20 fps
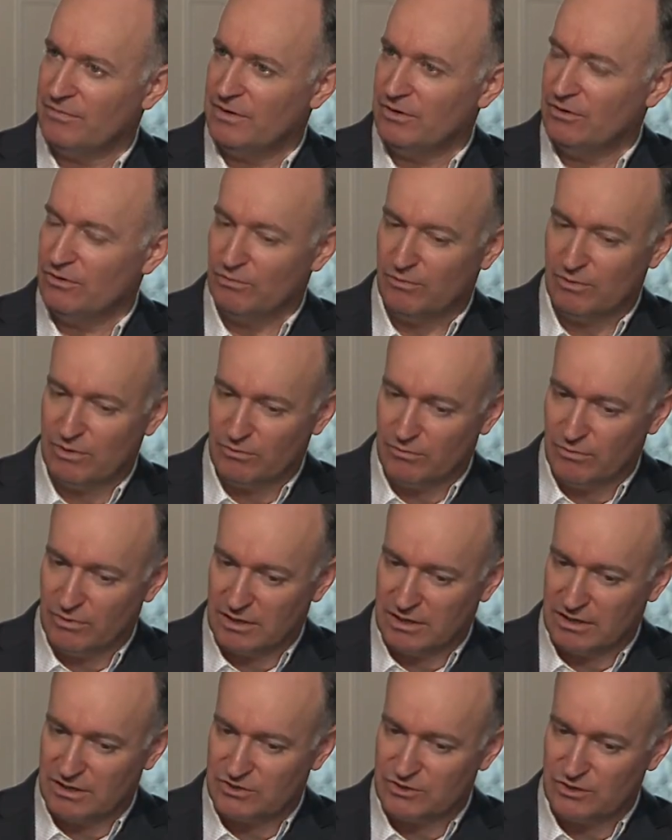you know, where,
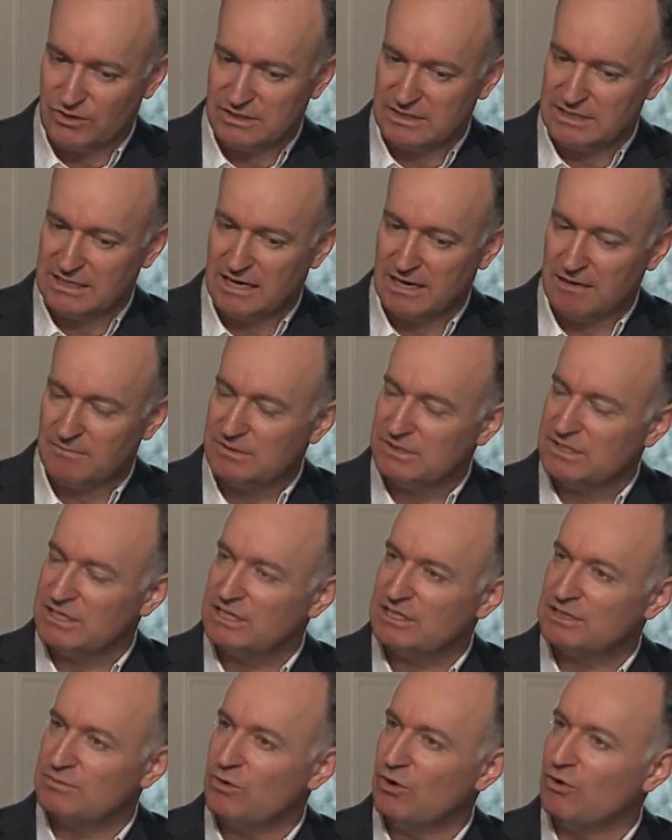where, an atrocity happens in
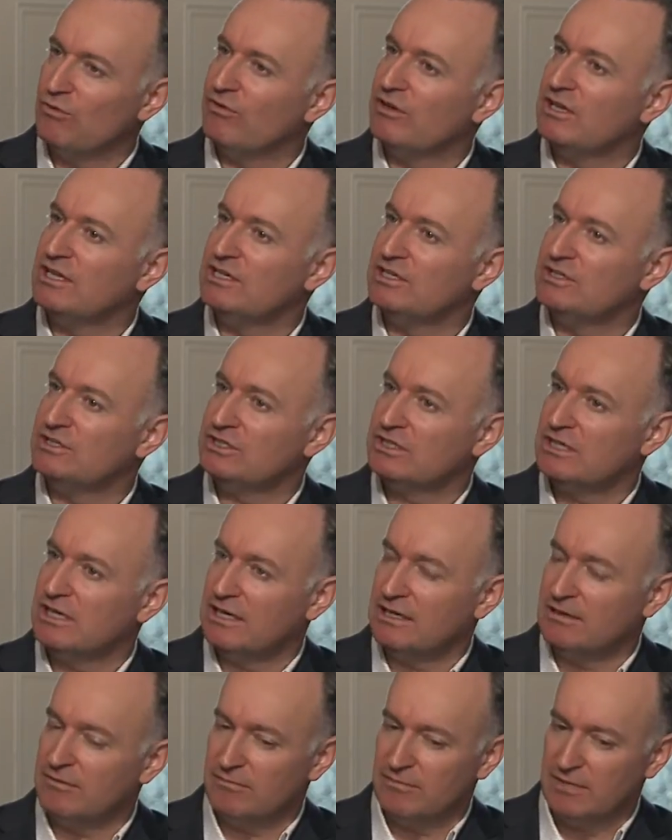a small village
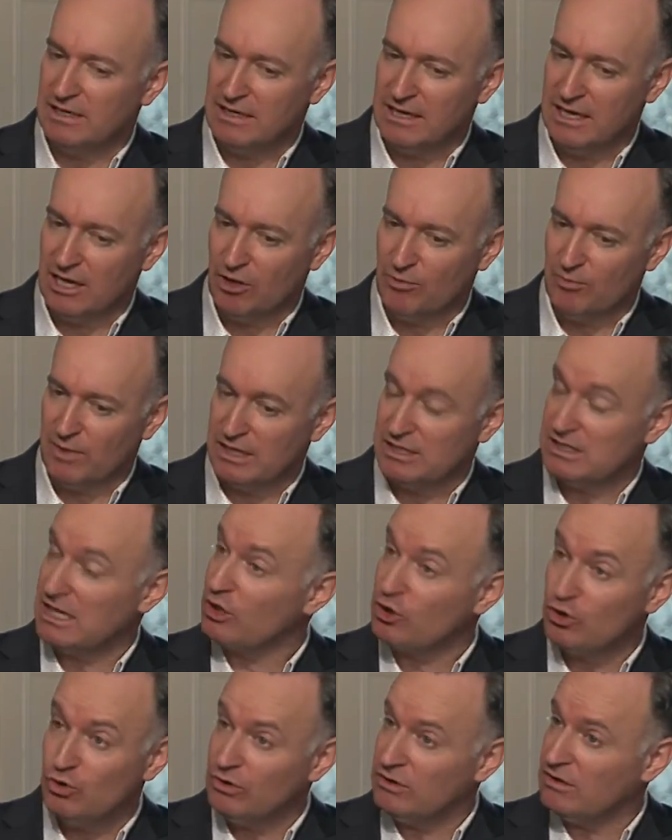um, in Helmand.
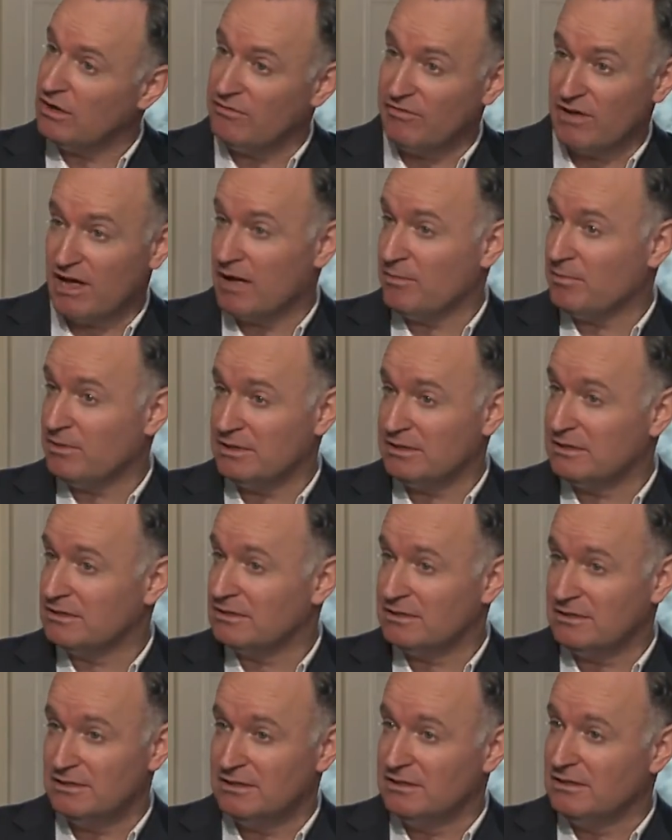That couldn't have happened
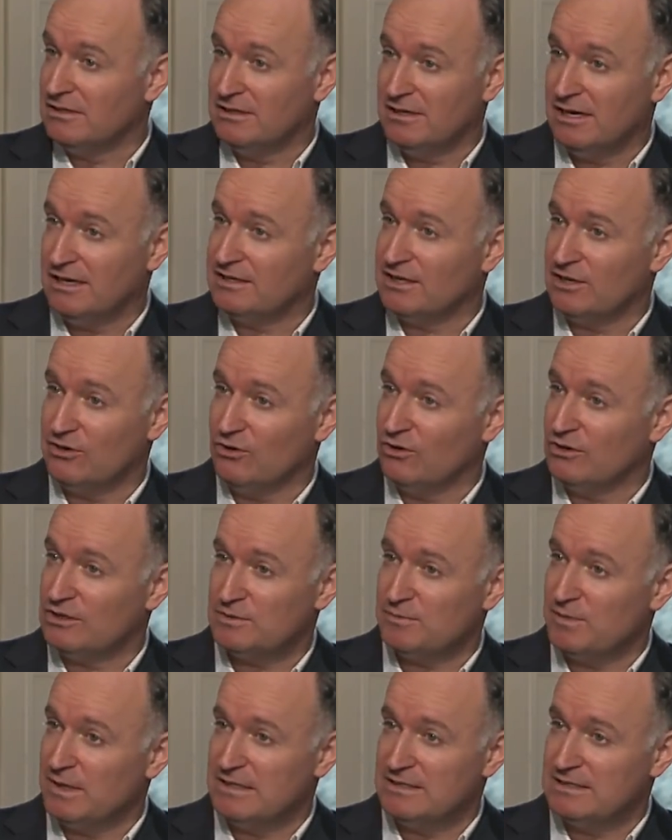had I not
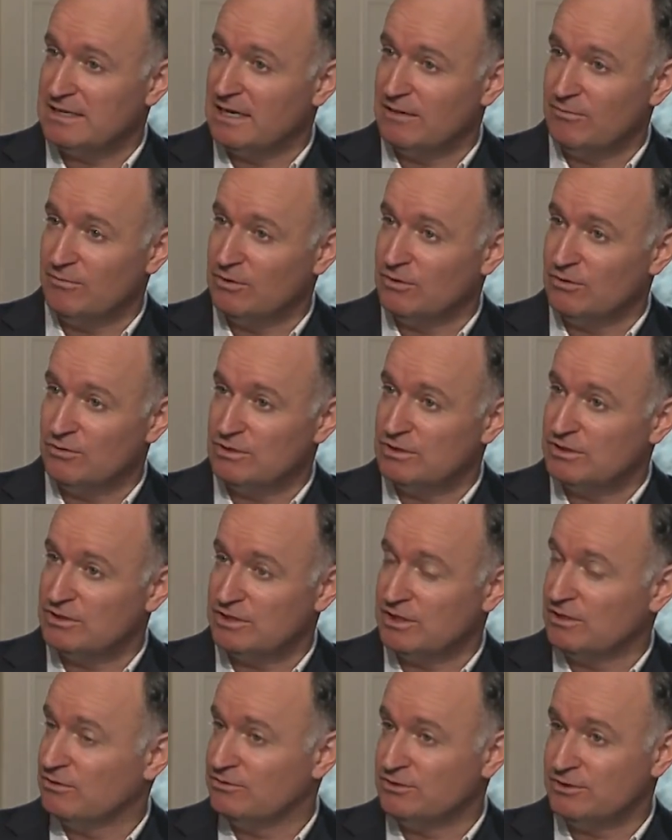spent time with those
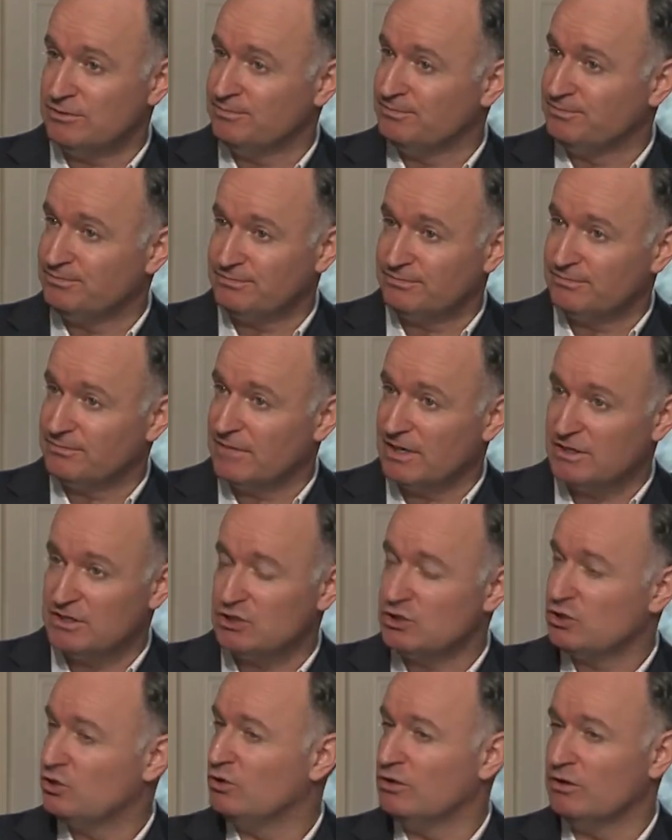children. I
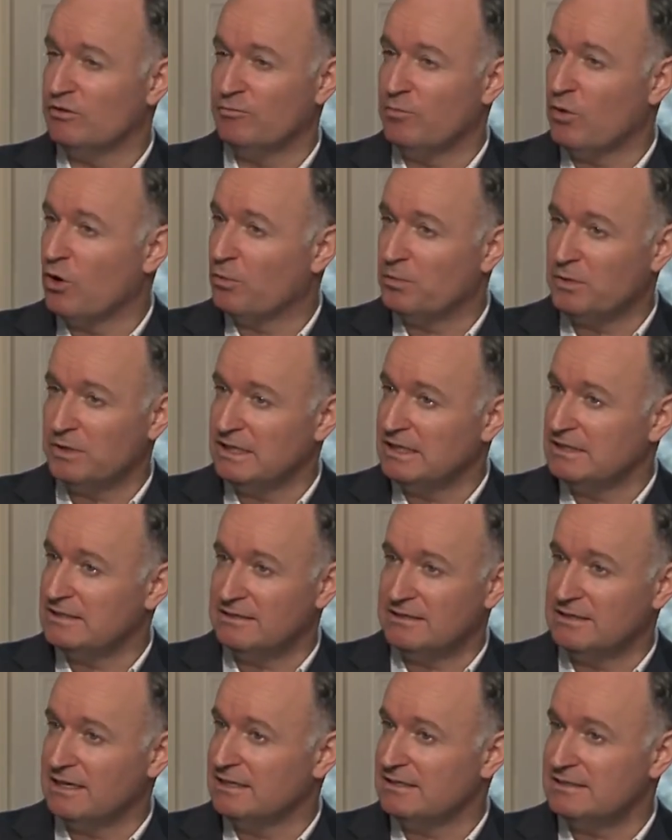just couldn't have
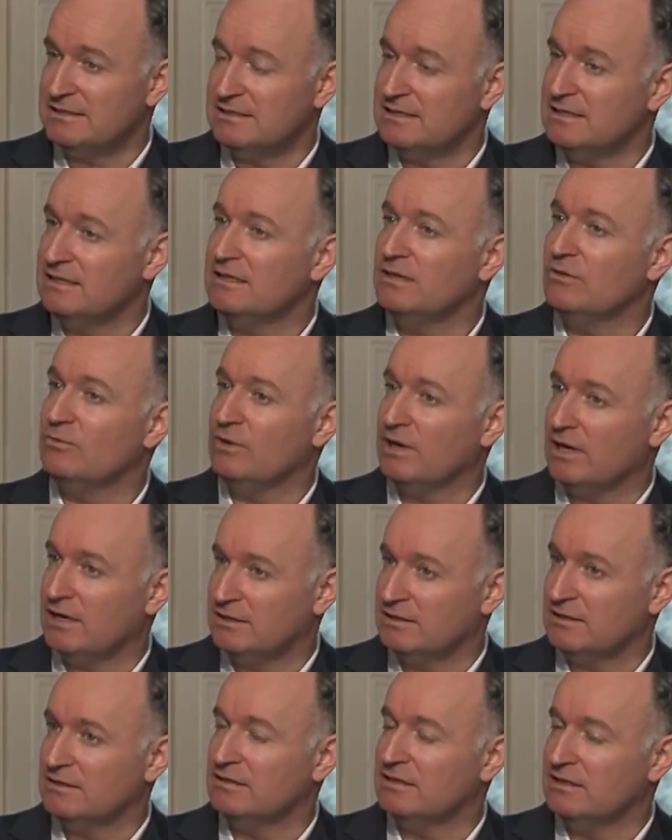populated that scene the way I
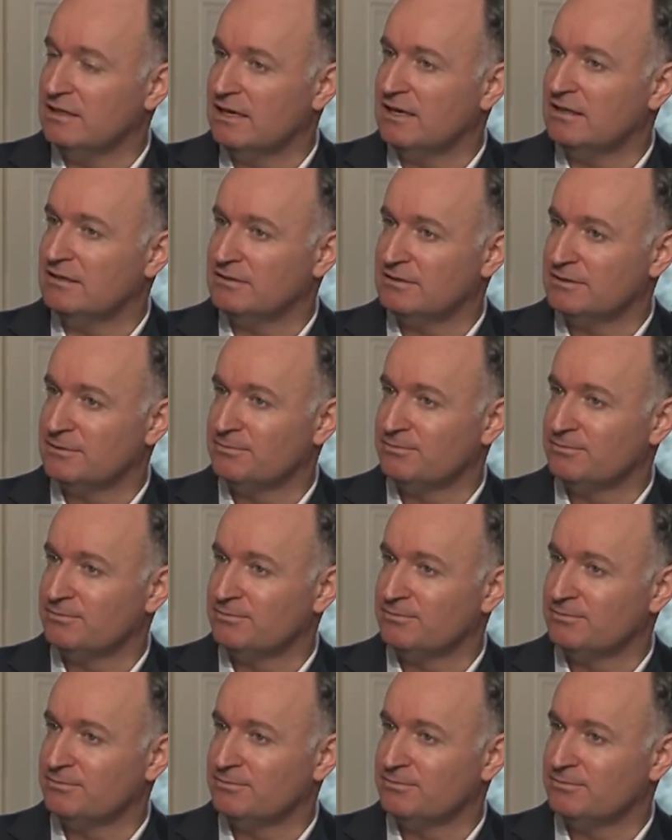did in the end.